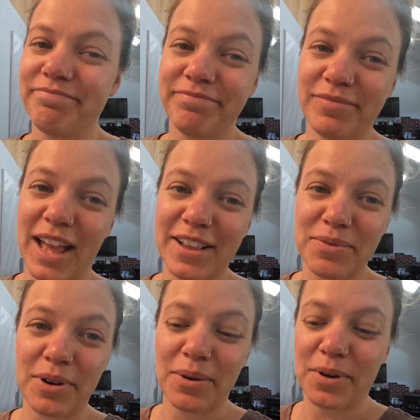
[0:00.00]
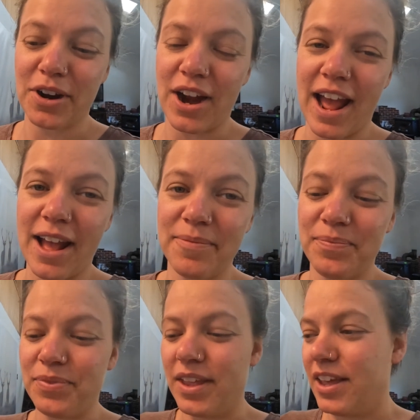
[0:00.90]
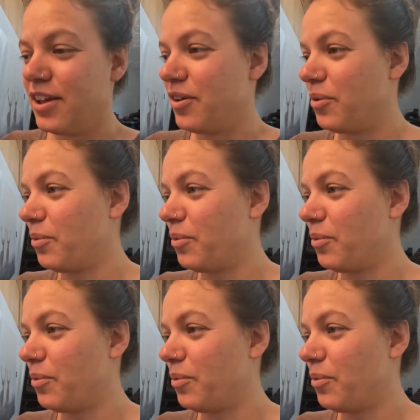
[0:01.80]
that's where we're at.